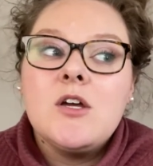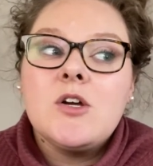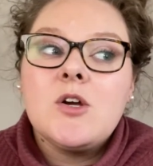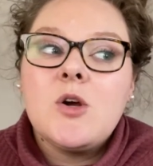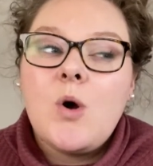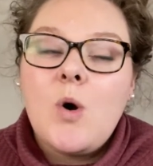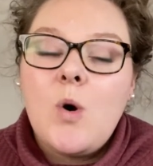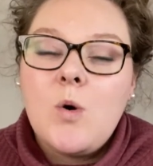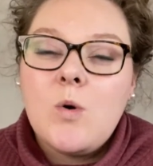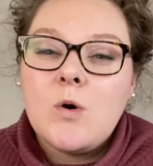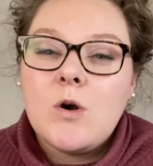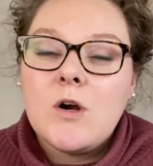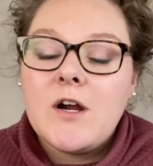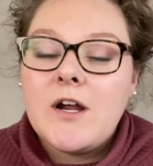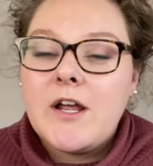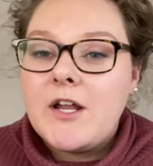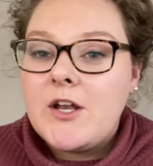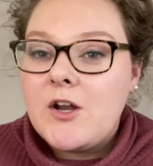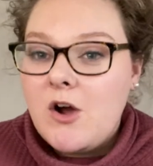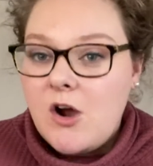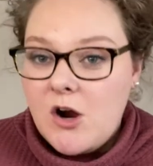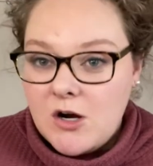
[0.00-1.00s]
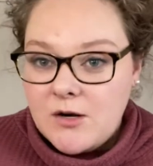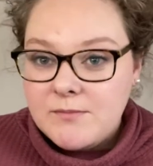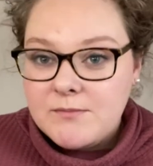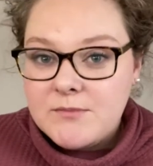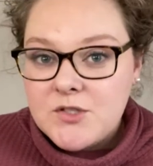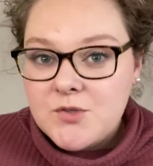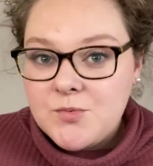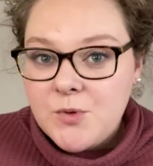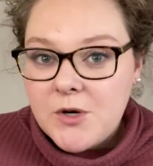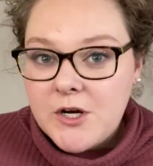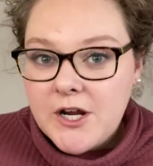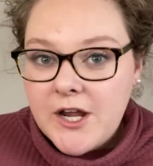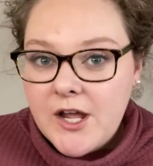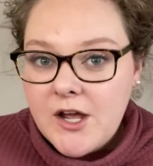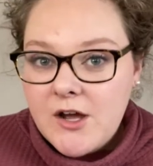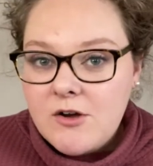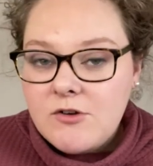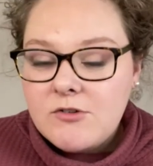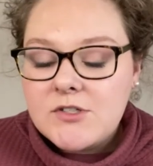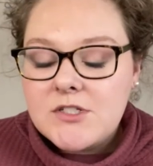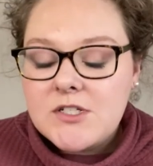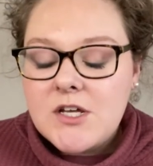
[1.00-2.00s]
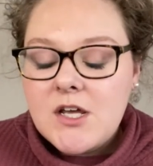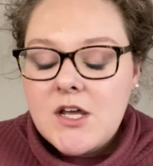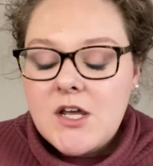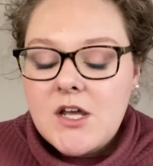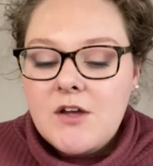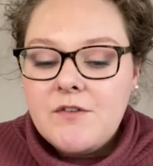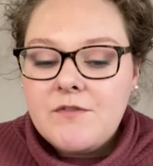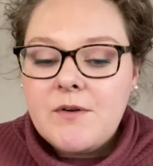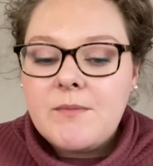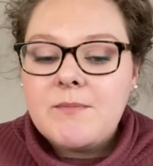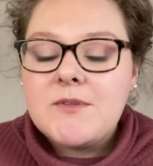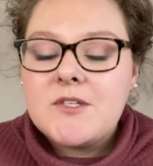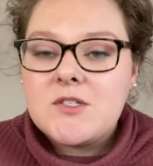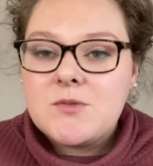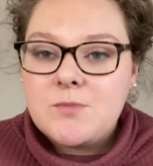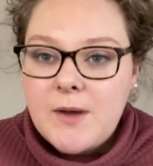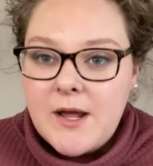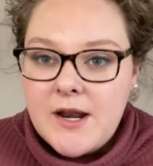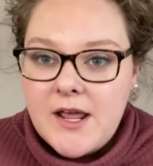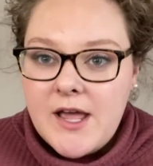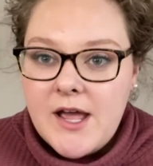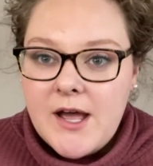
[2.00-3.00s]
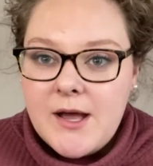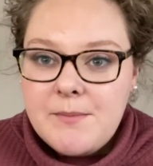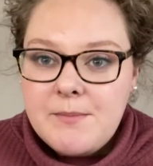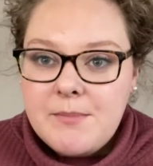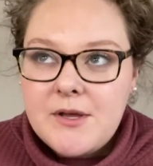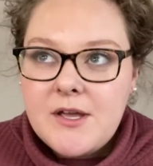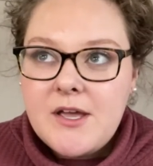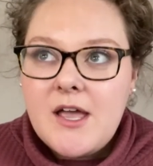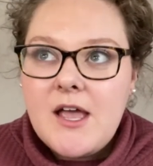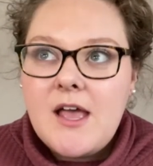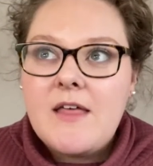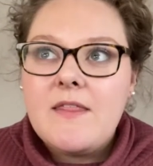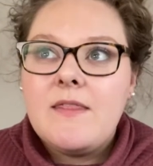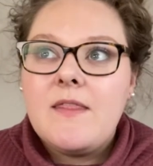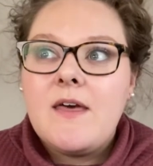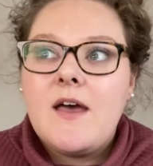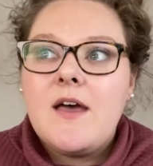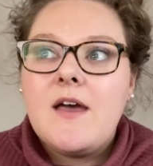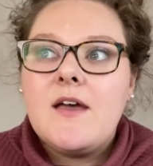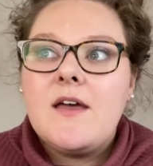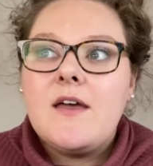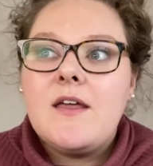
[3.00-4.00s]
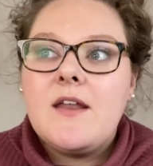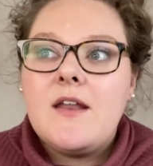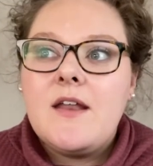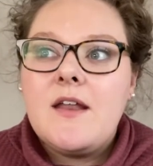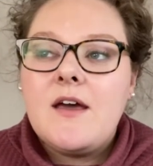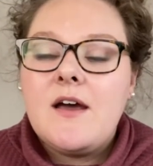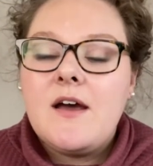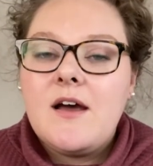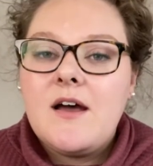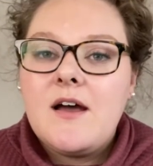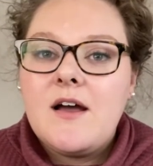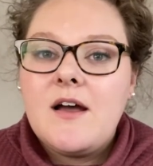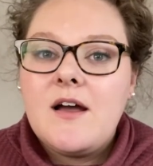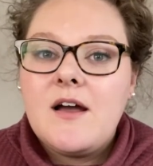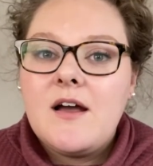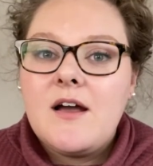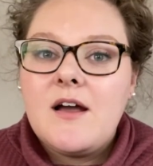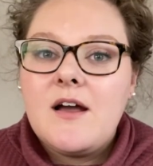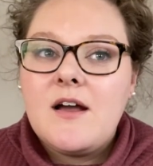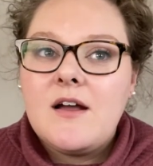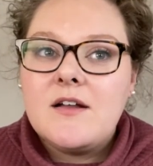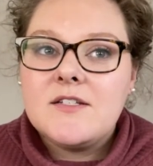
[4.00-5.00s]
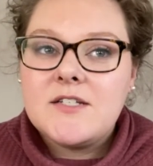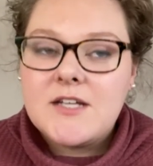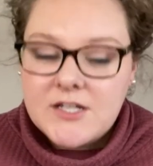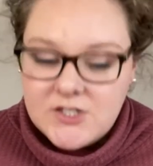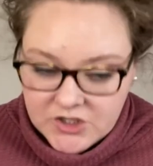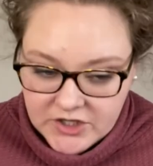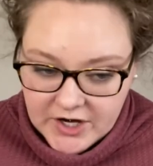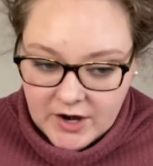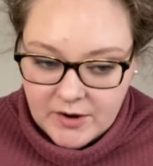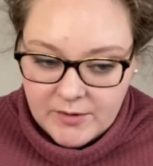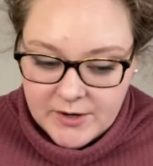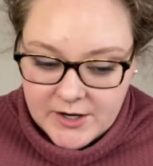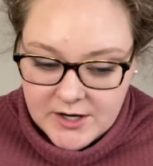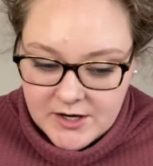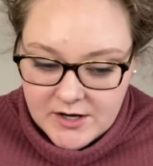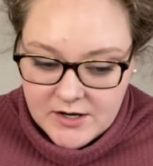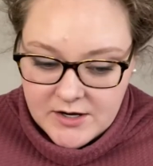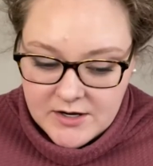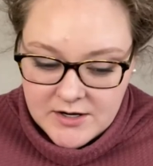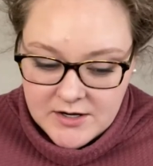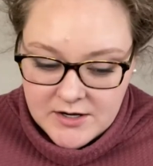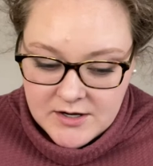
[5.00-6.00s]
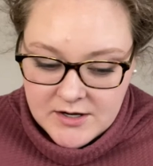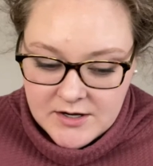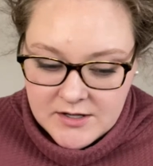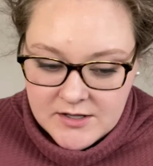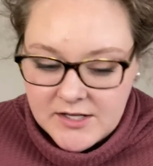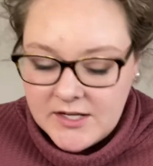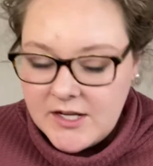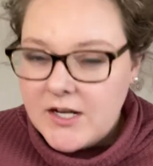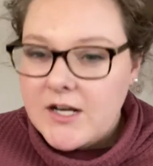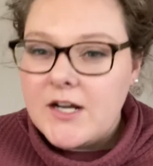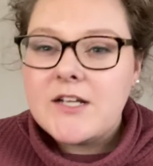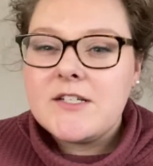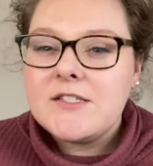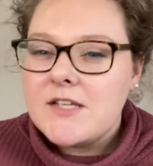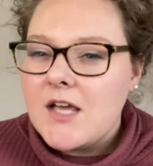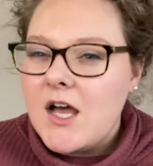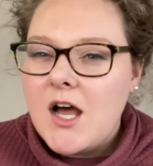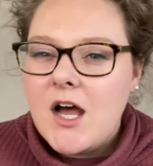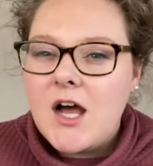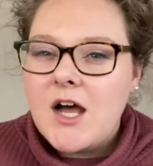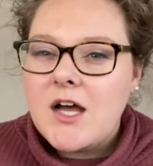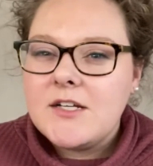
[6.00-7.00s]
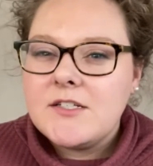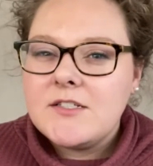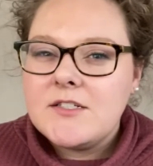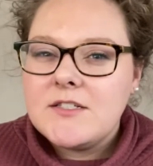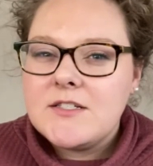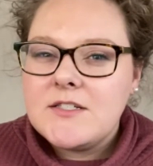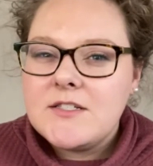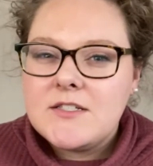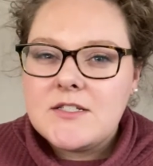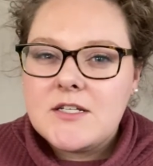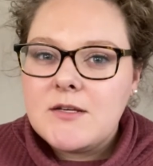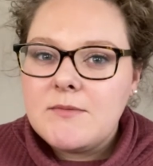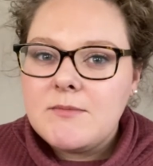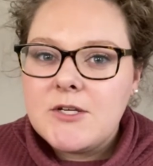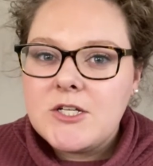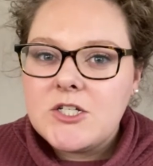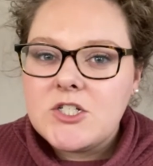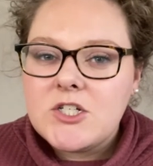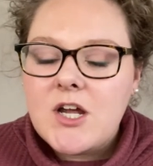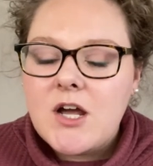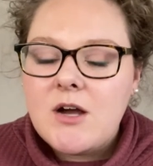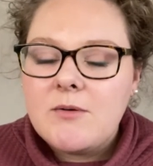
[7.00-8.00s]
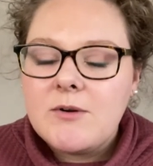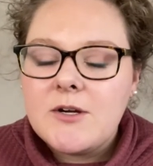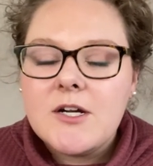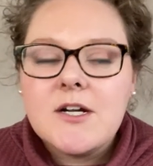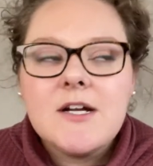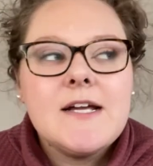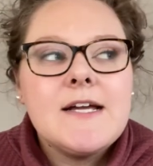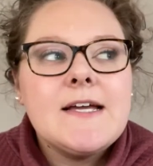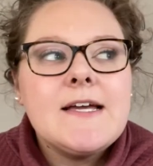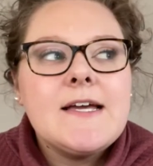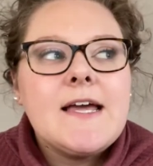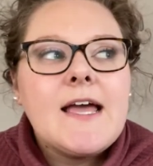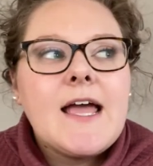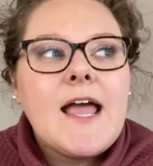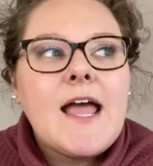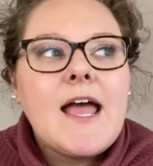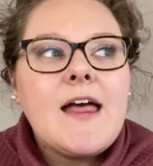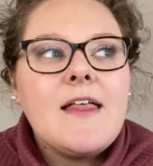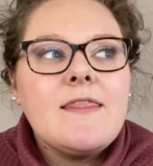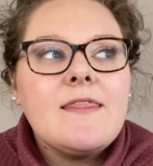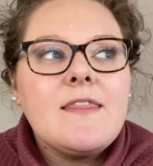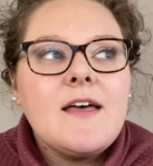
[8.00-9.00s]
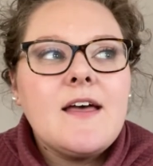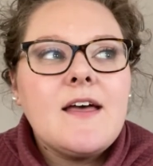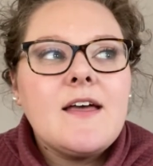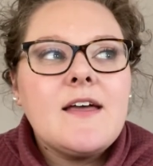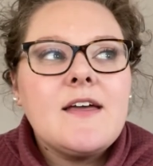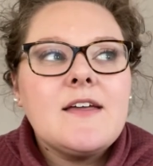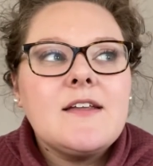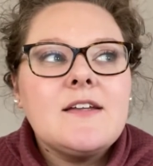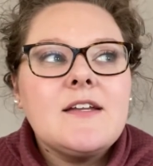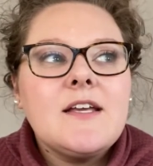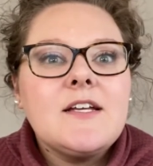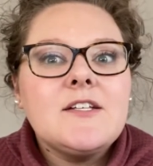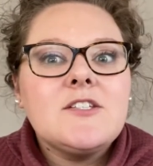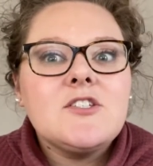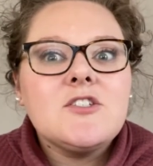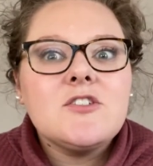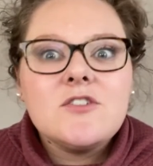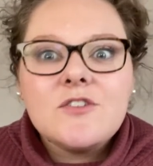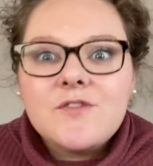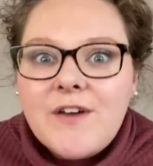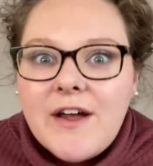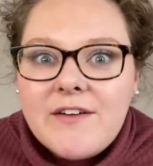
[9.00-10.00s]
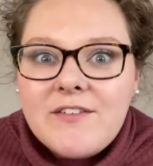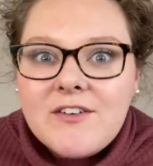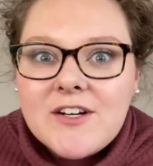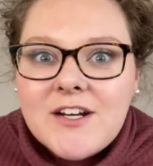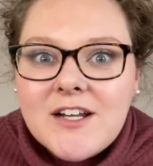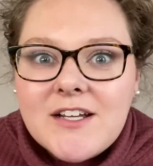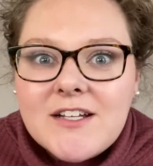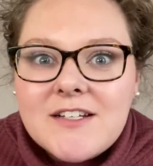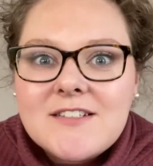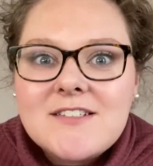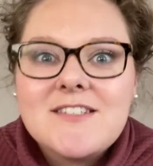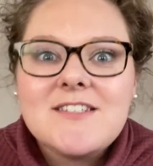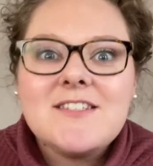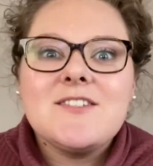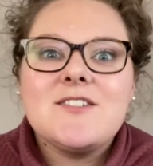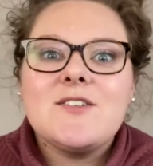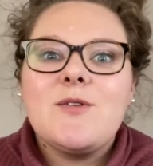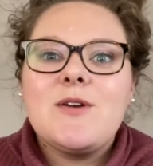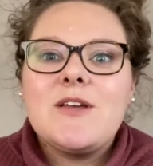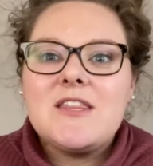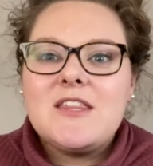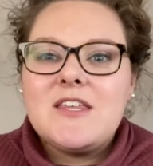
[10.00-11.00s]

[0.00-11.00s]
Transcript: core and arms workout from the sweat app and then take a shower, like a nice hot steaming shower. And then it's survivor night. So I